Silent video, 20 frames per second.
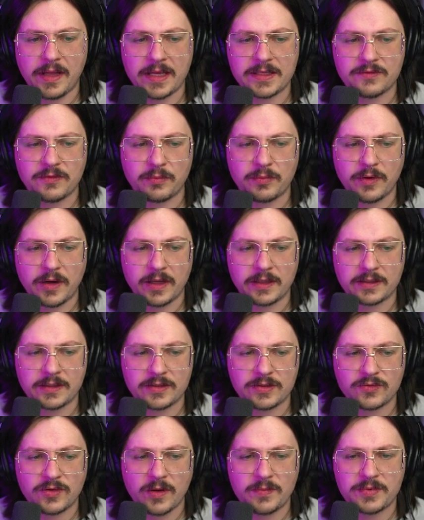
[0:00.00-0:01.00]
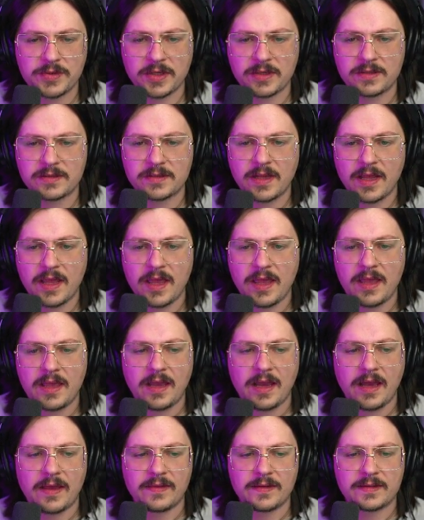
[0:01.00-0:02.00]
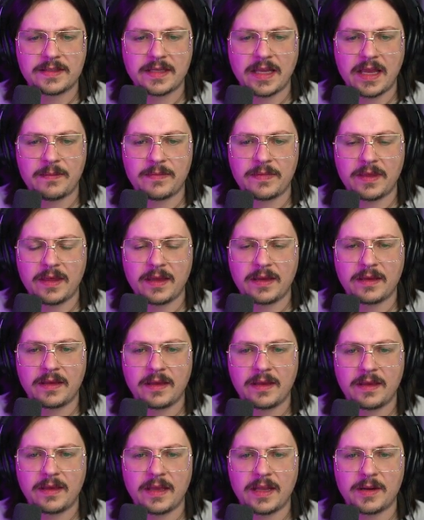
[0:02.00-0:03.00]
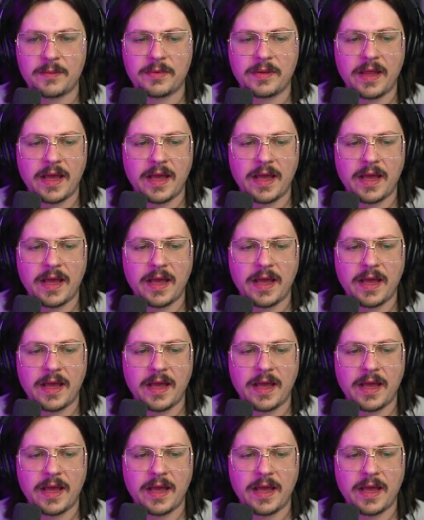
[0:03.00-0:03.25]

for product descriptions, and the same thing can apply